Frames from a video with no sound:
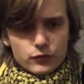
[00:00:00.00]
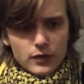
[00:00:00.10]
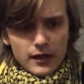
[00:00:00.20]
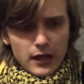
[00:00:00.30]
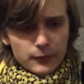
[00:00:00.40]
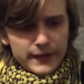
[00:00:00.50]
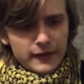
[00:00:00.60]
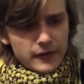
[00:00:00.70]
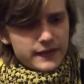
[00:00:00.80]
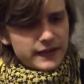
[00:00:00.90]
I'll
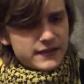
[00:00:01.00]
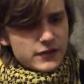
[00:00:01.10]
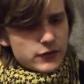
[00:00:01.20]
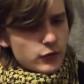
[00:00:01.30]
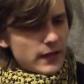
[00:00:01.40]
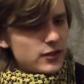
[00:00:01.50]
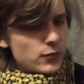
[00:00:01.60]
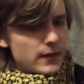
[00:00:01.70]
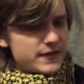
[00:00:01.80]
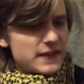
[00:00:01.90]
reiterate that it's a strange
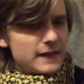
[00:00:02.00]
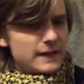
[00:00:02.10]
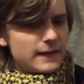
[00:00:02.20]
whiskey